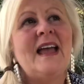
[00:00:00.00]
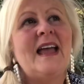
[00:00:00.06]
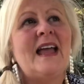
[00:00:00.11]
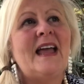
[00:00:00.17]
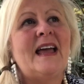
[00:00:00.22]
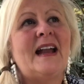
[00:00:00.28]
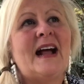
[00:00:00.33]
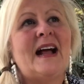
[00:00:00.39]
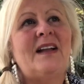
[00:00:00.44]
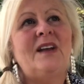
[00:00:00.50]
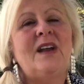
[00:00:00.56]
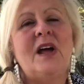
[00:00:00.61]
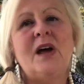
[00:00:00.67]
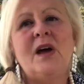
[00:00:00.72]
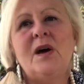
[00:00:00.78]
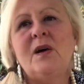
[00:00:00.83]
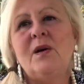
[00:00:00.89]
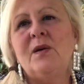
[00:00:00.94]
And I
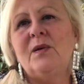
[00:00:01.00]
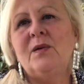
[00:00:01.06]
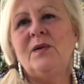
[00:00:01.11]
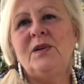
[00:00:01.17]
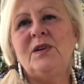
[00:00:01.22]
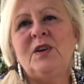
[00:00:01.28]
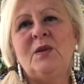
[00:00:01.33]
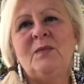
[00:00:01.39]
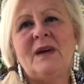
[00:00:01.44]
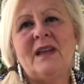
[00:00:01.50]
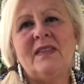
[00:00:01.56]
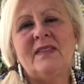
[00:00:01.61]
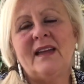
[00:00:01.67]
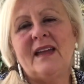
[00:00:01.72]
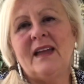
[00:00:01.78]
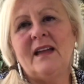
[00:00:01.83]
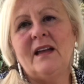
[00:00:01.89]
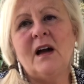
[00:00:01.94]
know you may
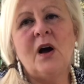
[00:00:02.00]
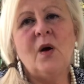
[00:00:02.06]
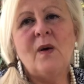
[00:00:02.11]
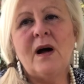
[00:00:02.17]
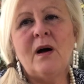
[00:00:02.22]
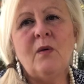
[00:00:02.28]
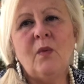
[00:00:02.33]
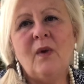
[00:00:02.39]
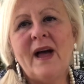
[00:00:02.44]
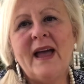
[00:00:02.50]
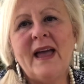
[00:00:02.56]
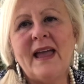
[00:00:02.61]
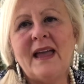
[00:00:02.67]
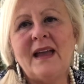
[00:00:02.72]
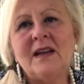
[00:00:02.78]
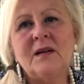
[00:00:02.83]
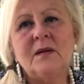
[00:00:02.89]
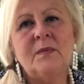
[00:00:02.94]
think, oh, I'll
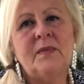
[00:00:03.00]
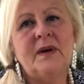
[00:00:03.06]
wait,